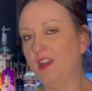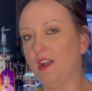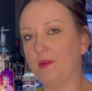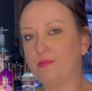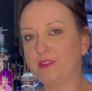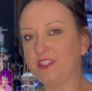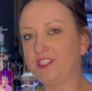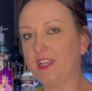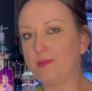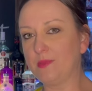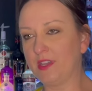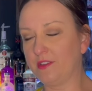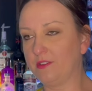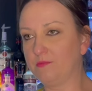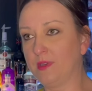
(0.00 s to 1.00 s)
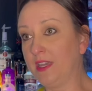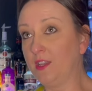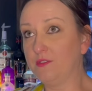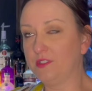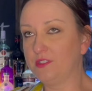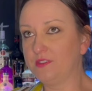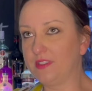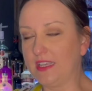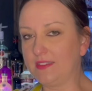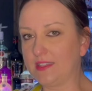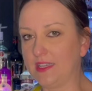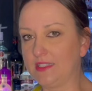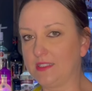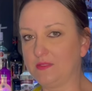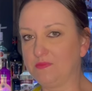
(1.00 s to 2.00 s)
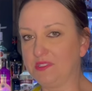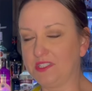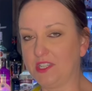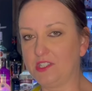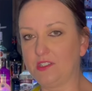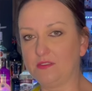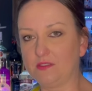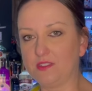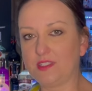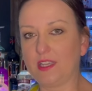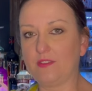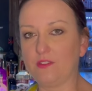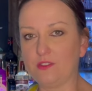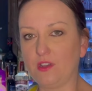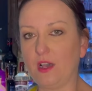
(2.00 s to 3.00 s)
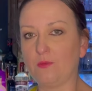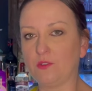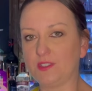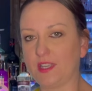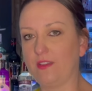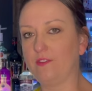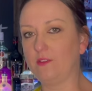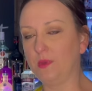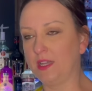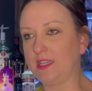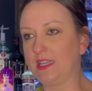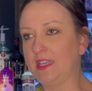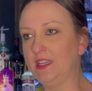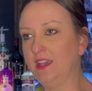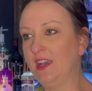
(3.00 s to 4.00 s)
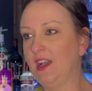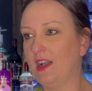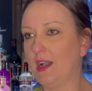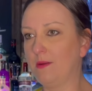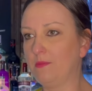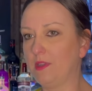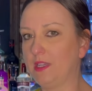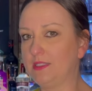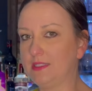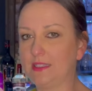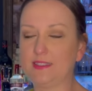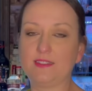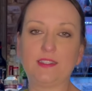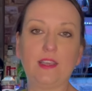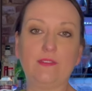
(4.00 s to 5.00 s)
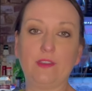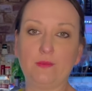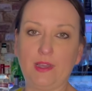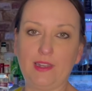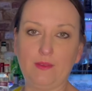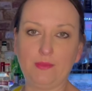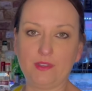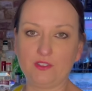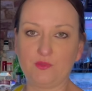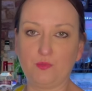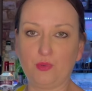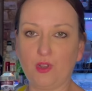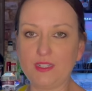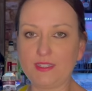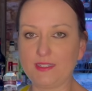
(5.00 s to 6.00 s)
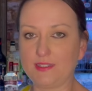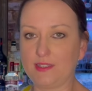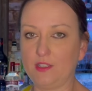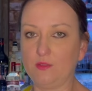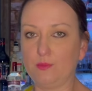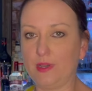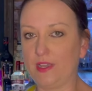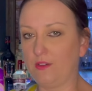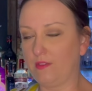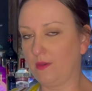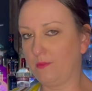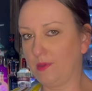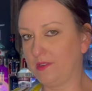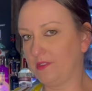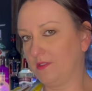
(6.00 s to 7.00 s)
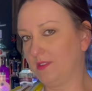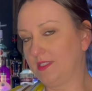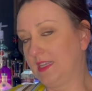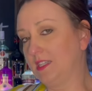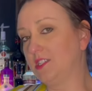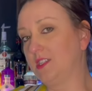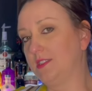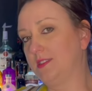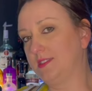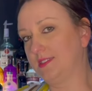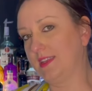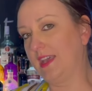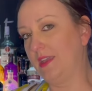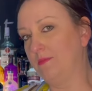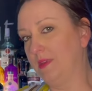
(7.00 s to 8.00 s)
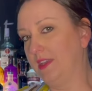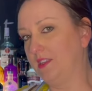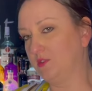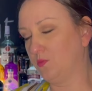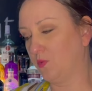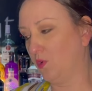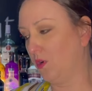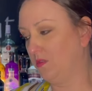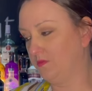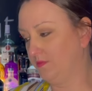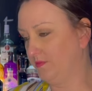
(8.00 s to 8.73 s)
I appreciate may, may of you think that it's potentially going to save you time or save you money. Um, it doesn't save you money because prices that you pay on that bundle is actually the same as what